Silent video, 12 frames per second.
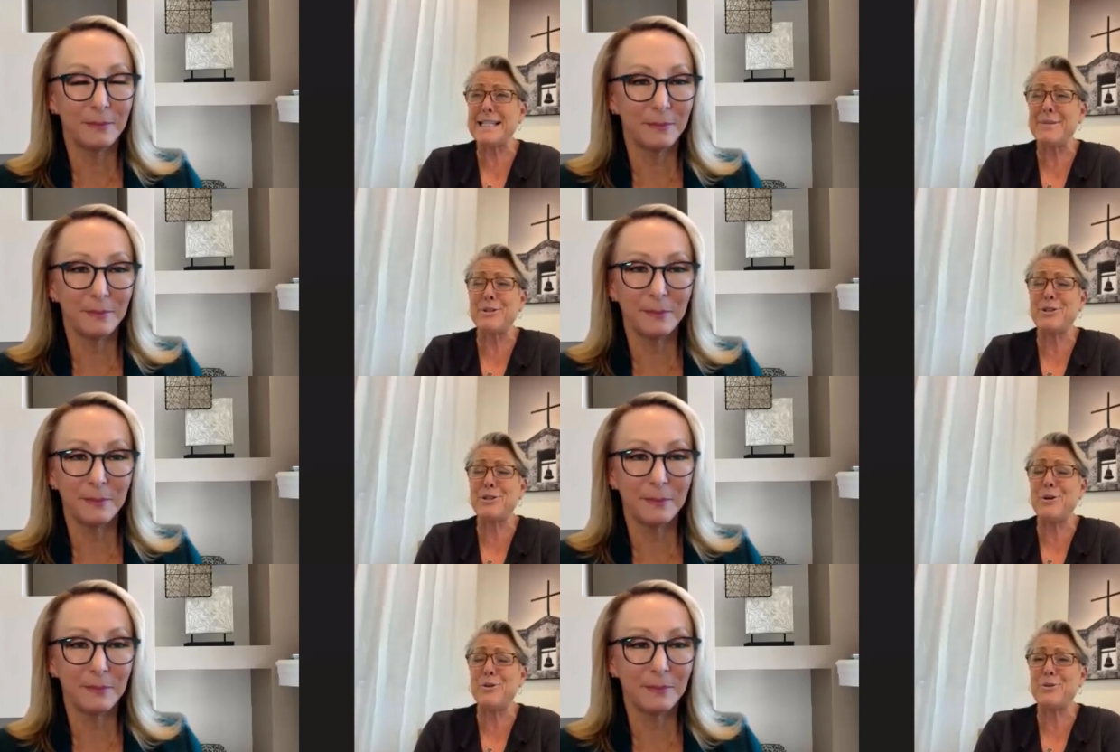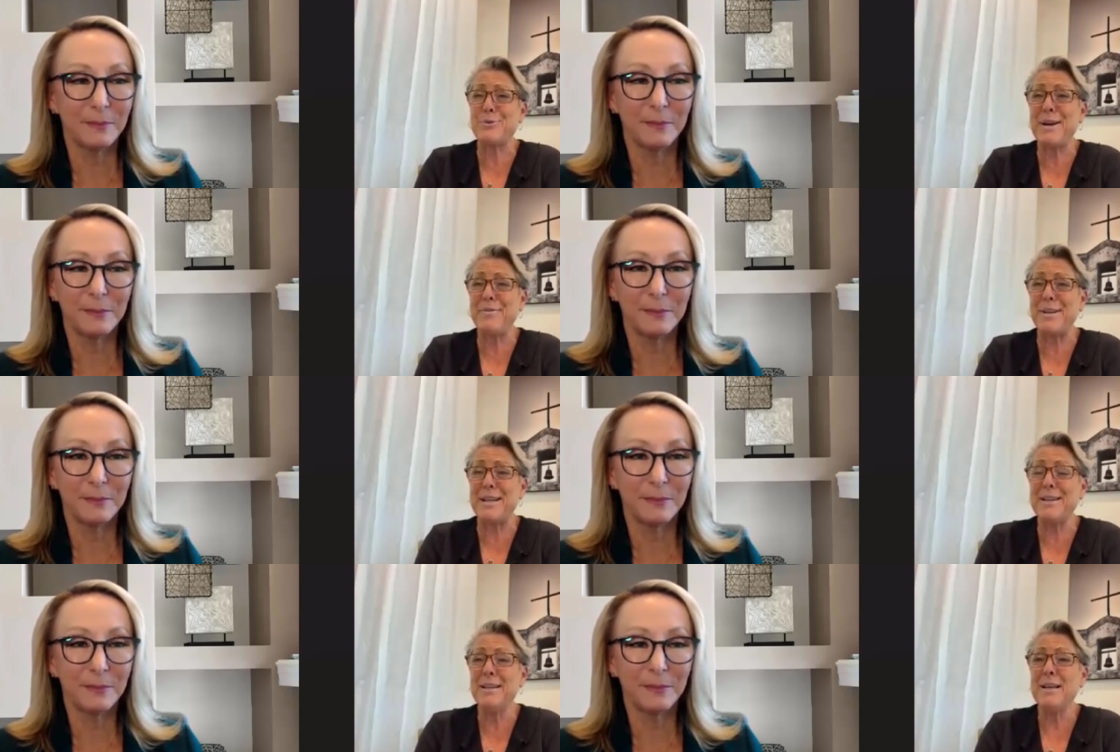Speaker 1: because he was so
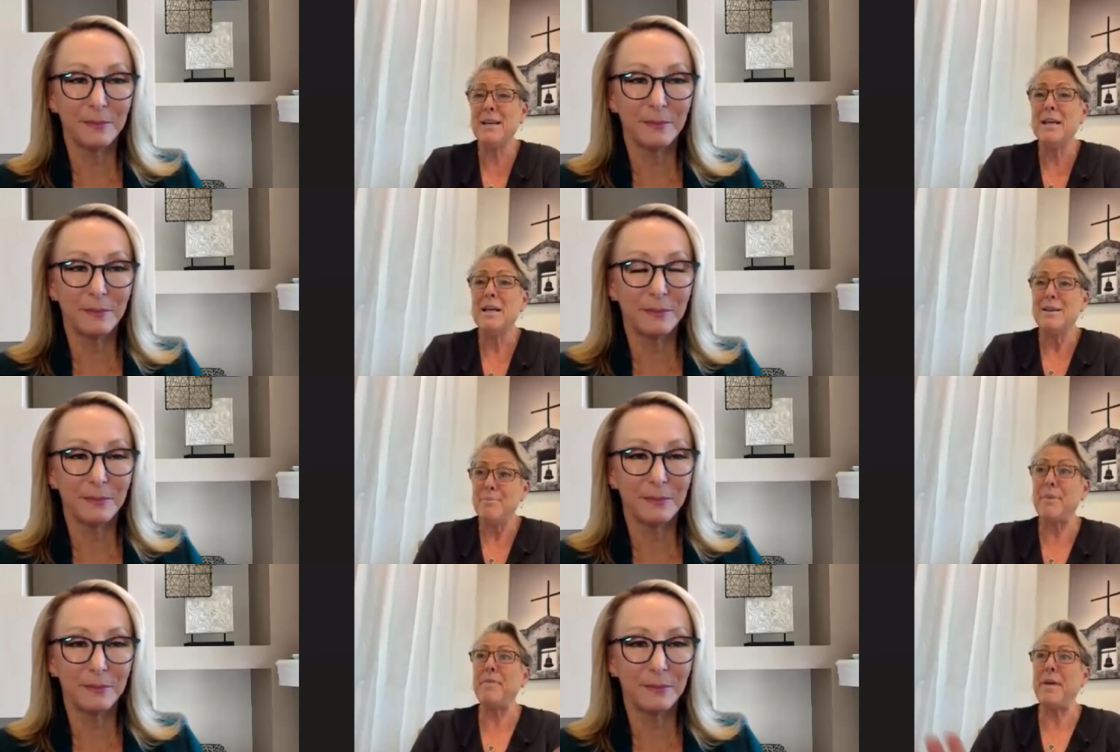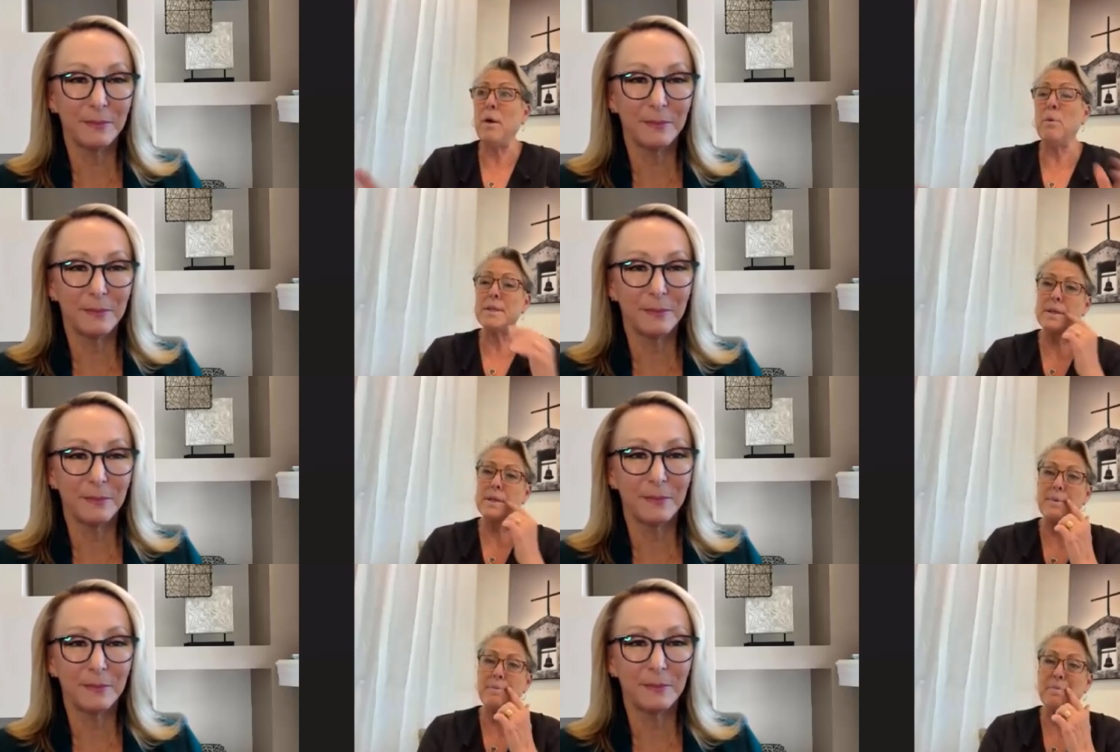driven. But that was,
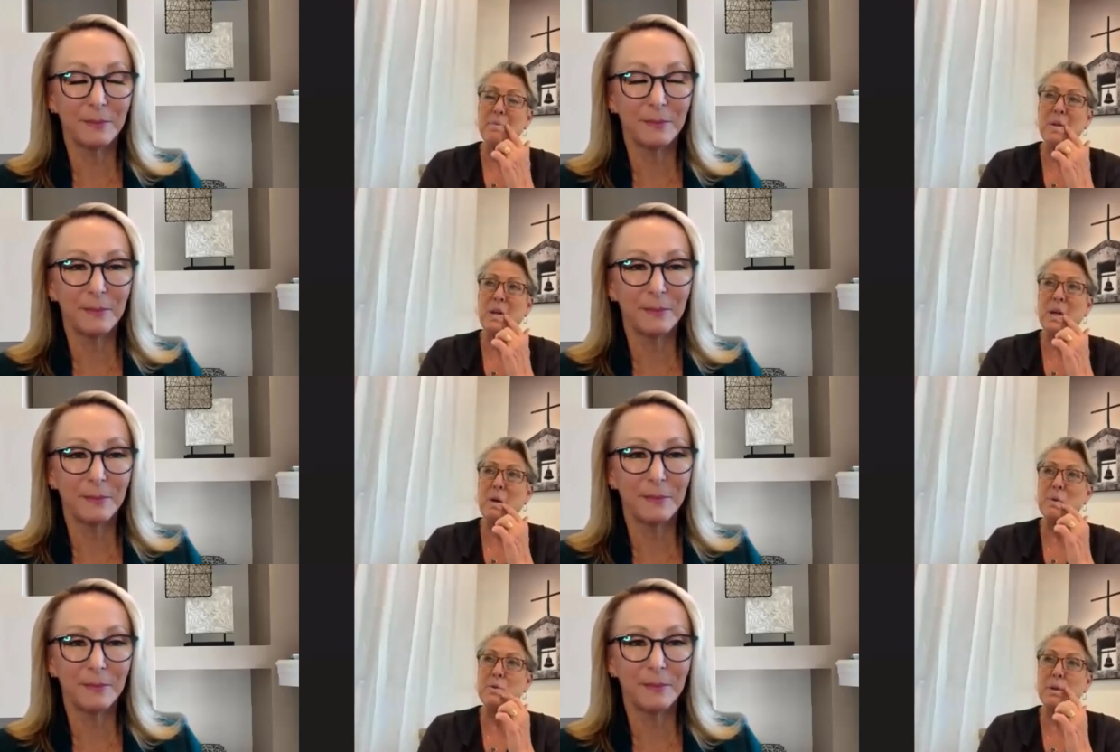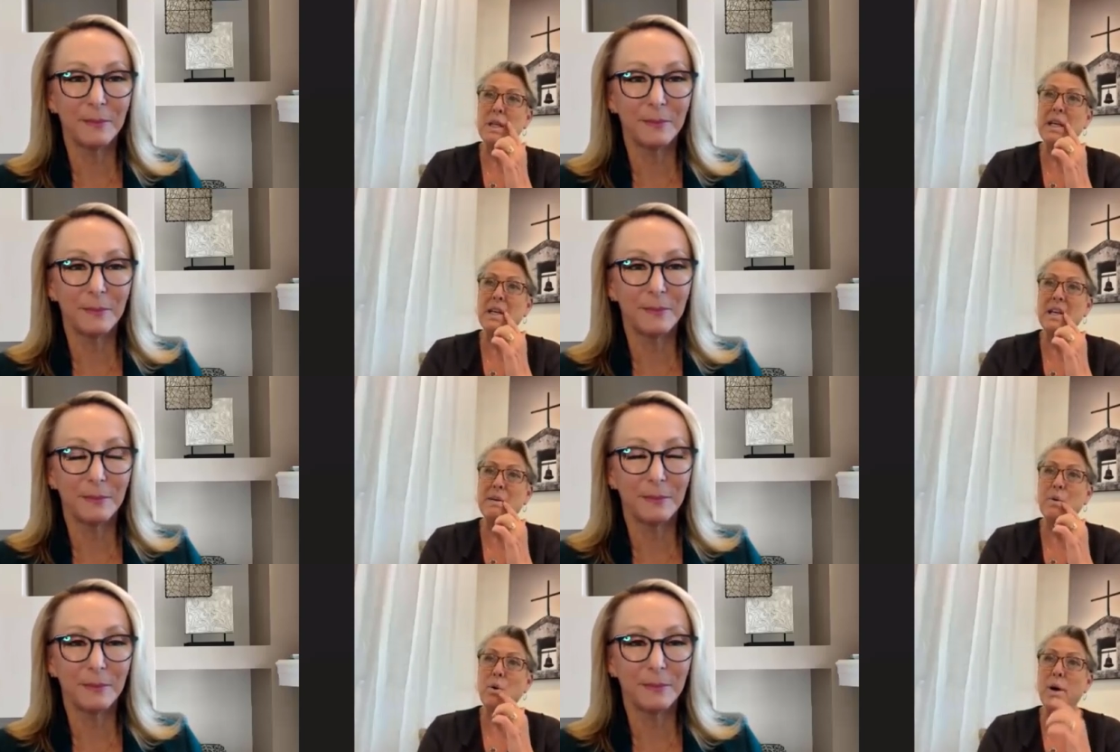um, you know, it was really
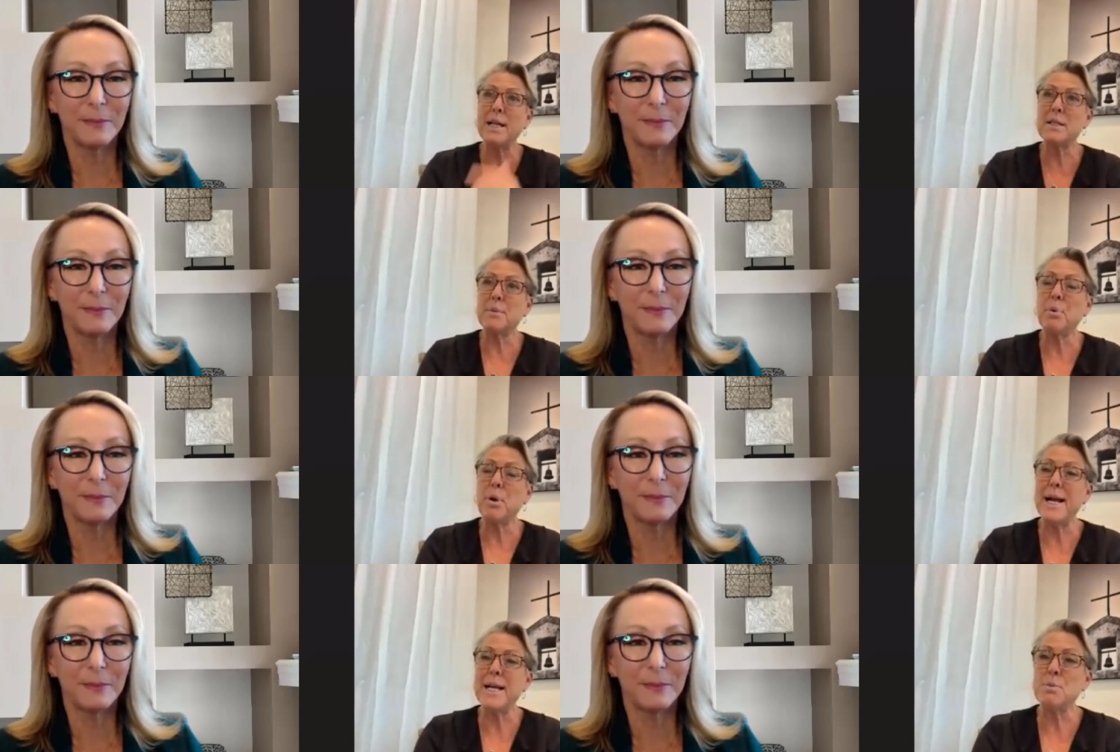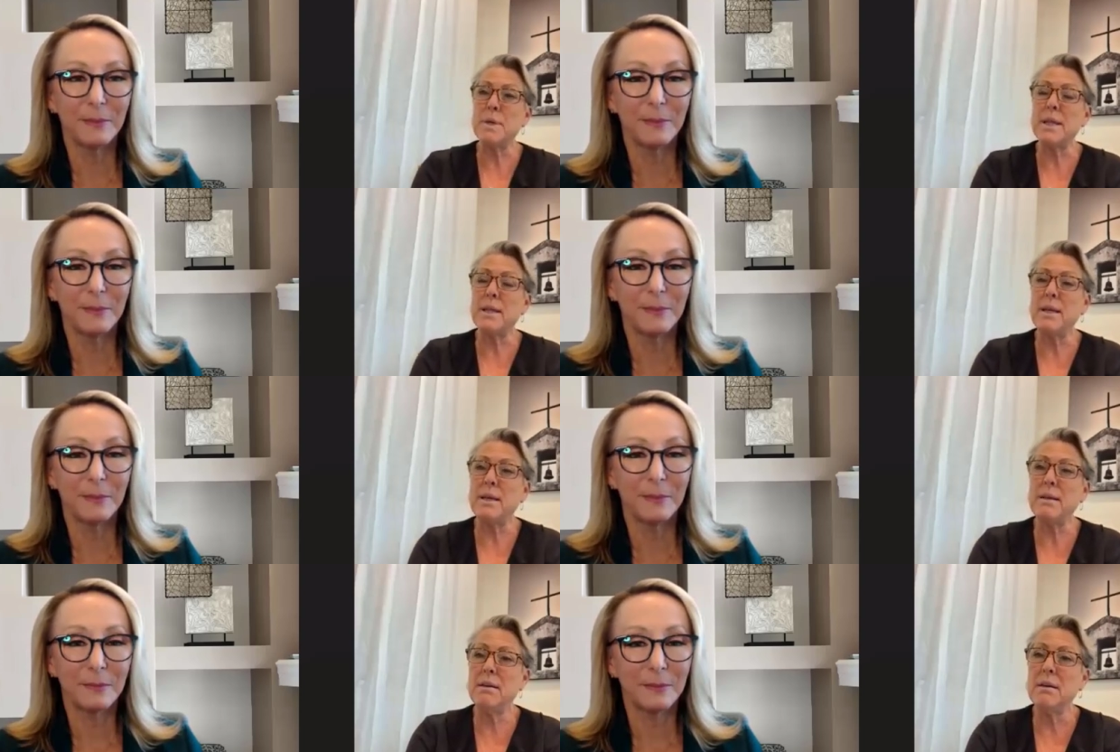uh, quite a surprise when
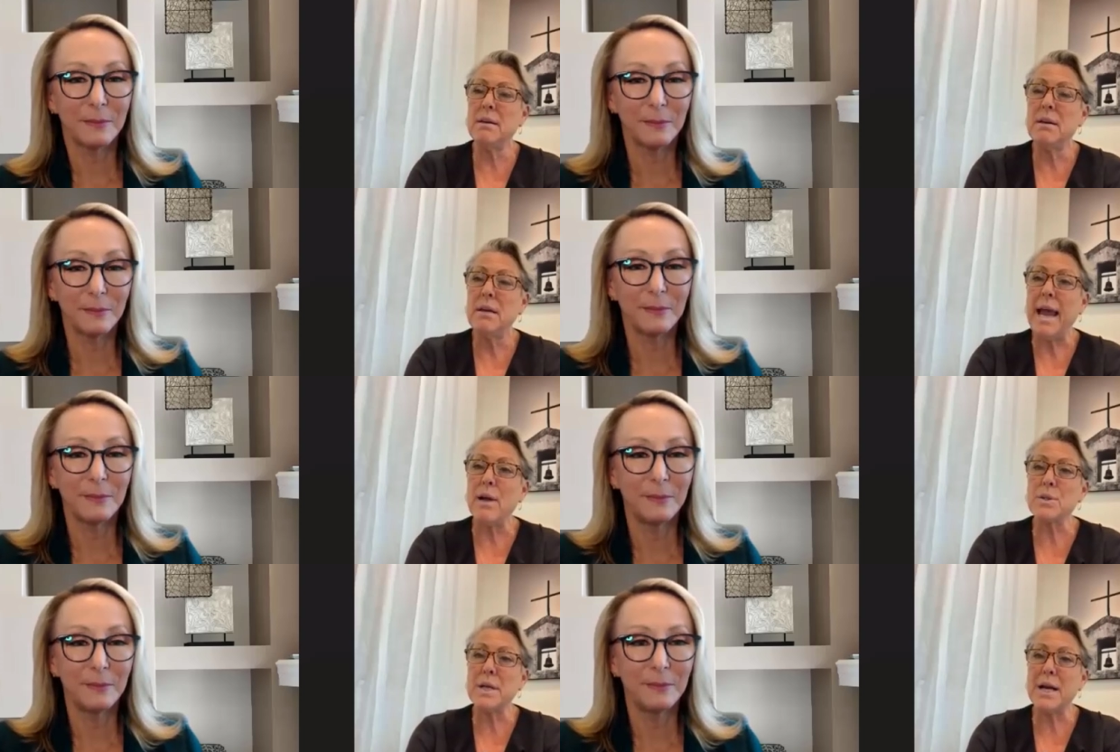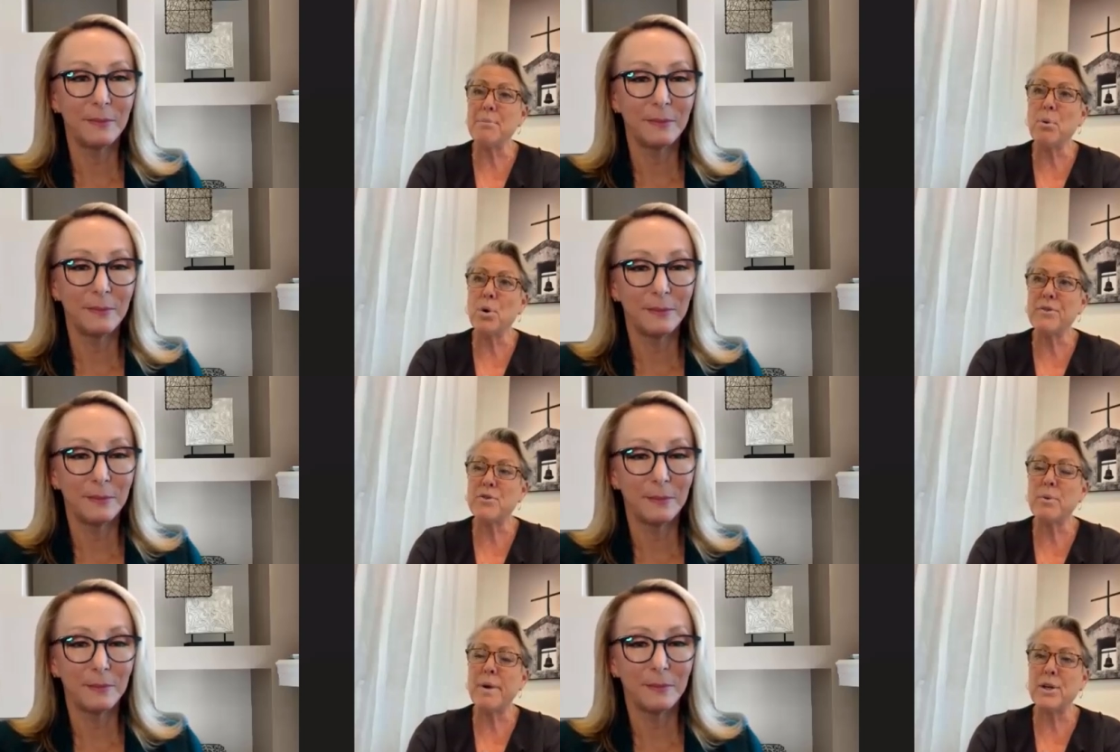the outside board
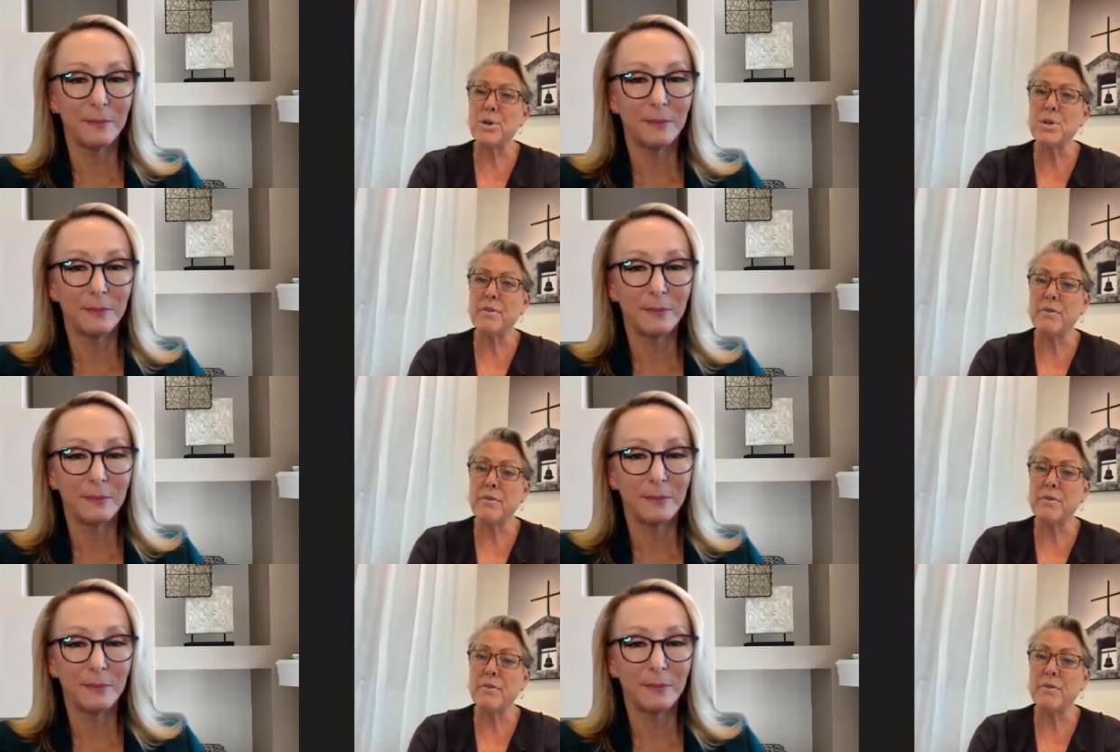of directors